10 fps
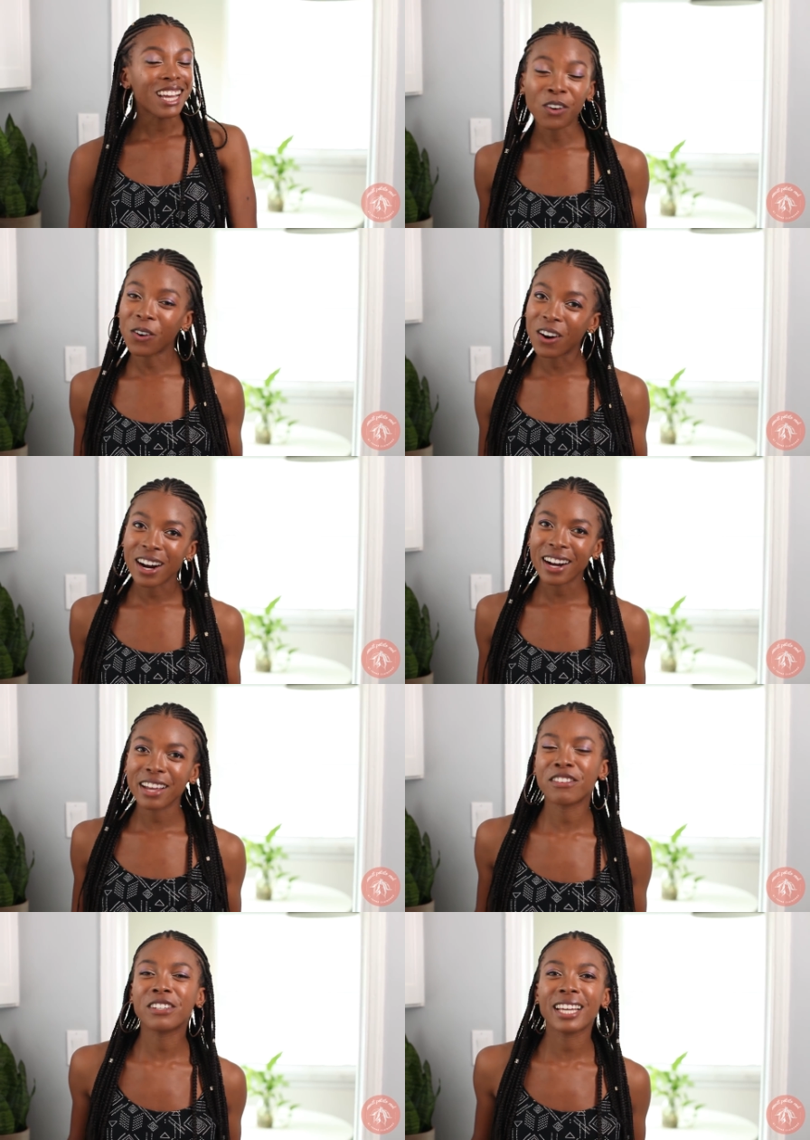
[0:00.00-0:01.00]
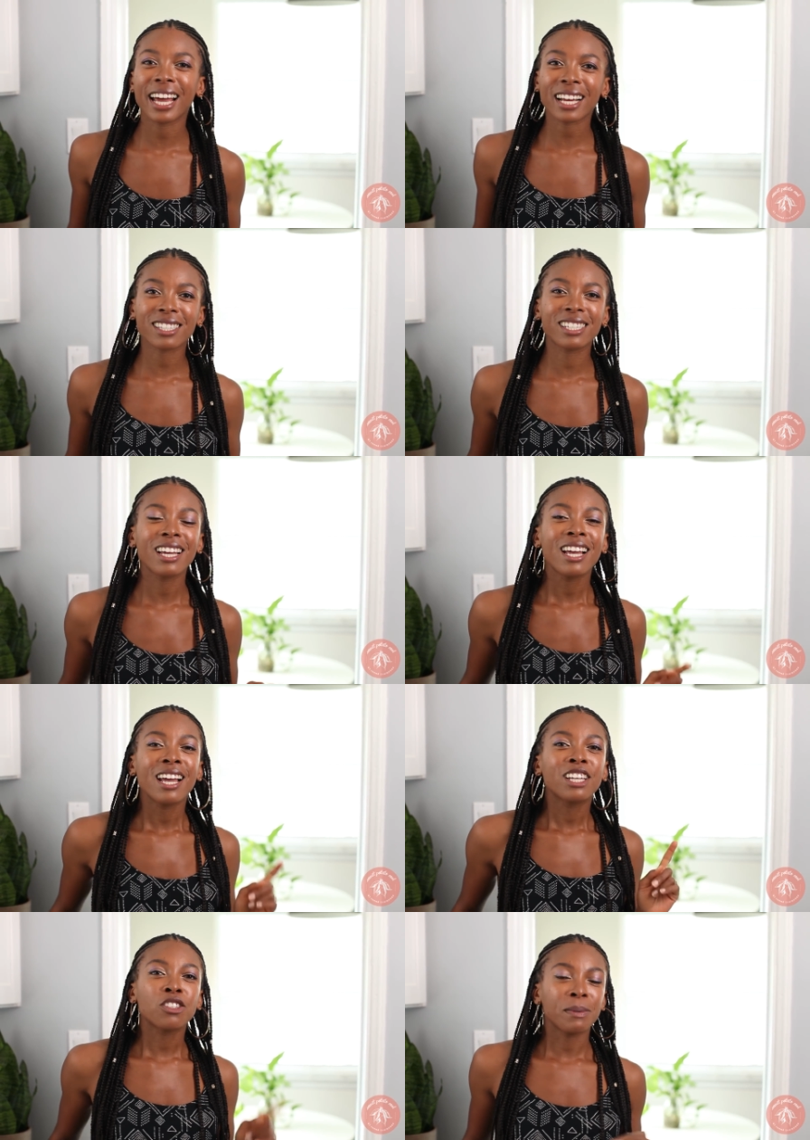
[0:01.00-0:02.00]
Or if you text
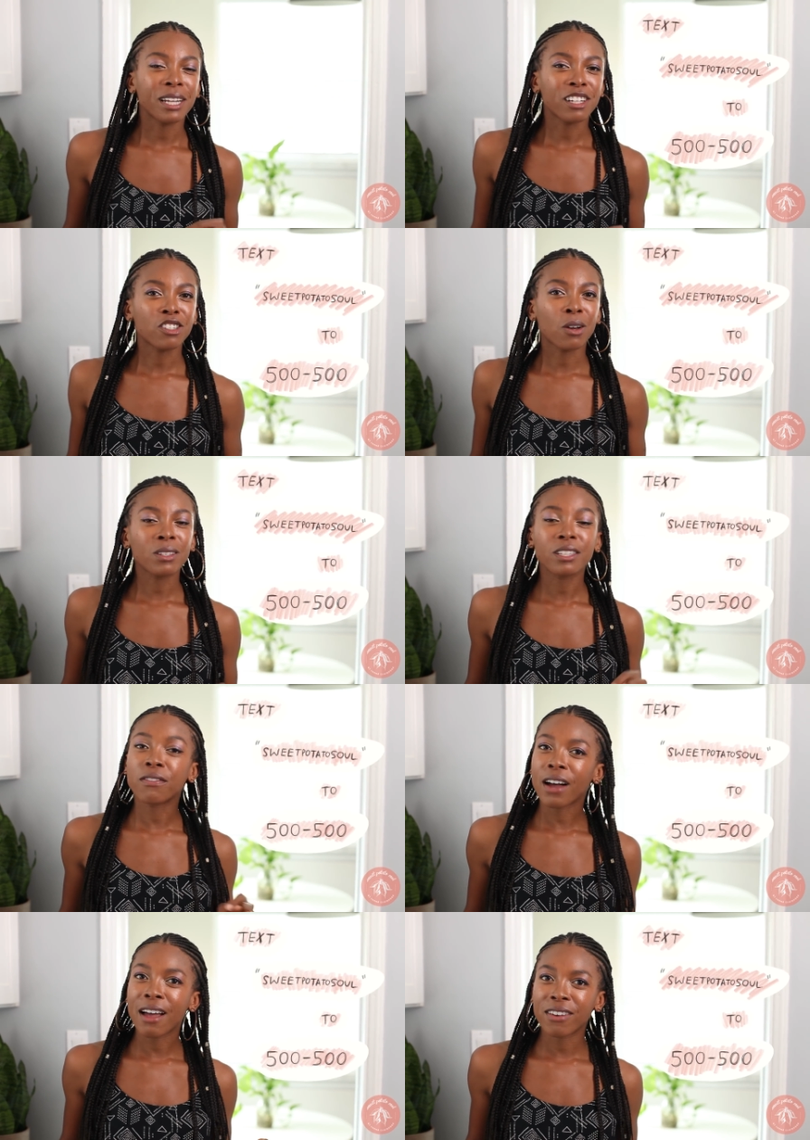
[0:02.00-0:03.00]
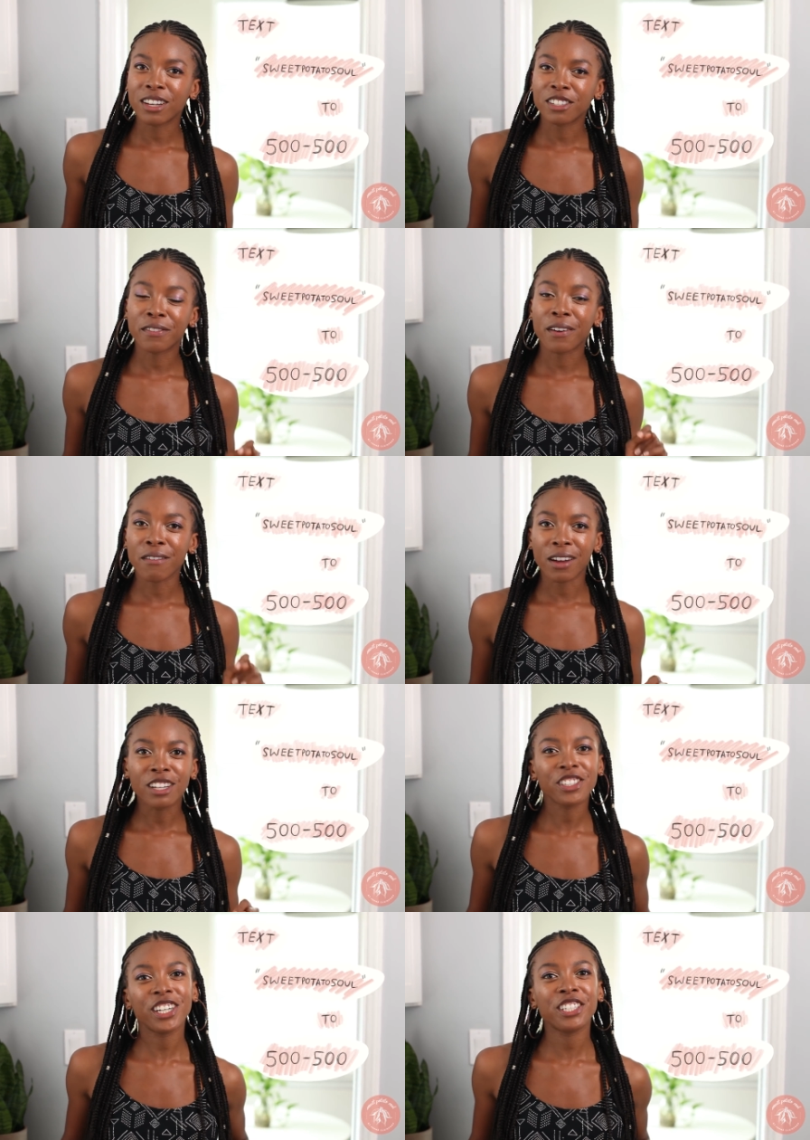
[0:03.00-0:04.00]
Sweet Potato Soul to 500
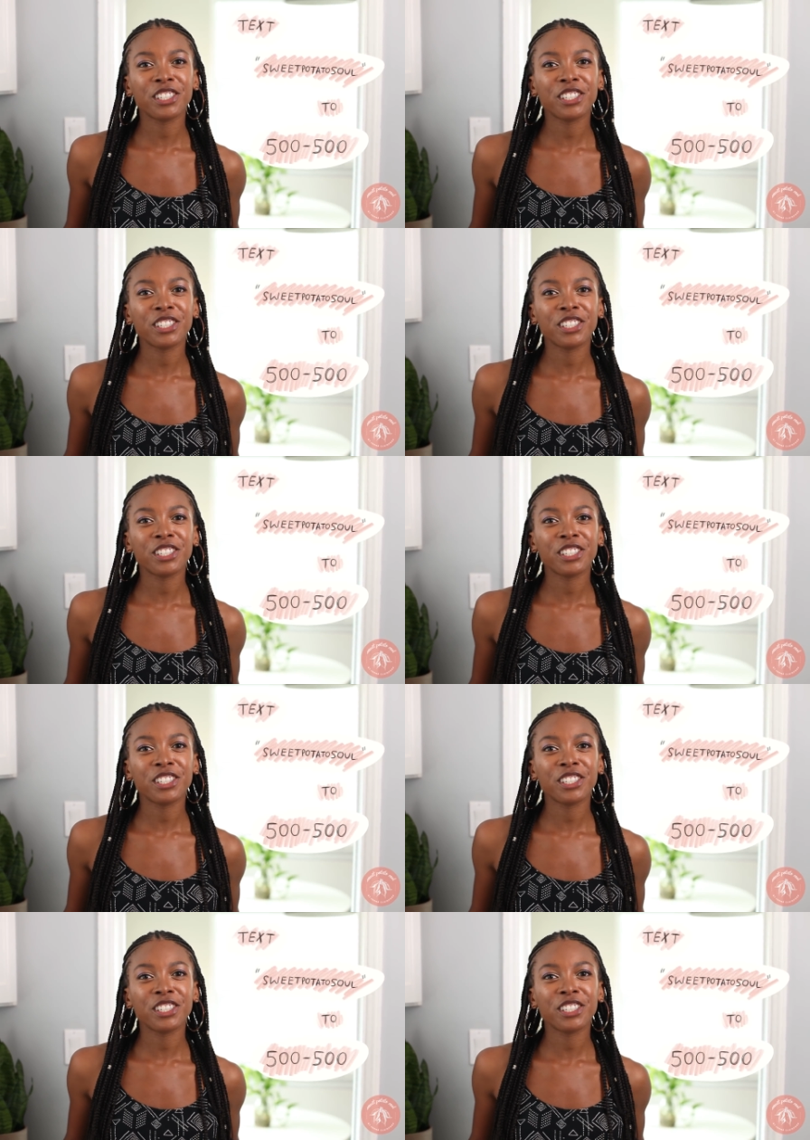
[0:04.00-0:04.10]
500.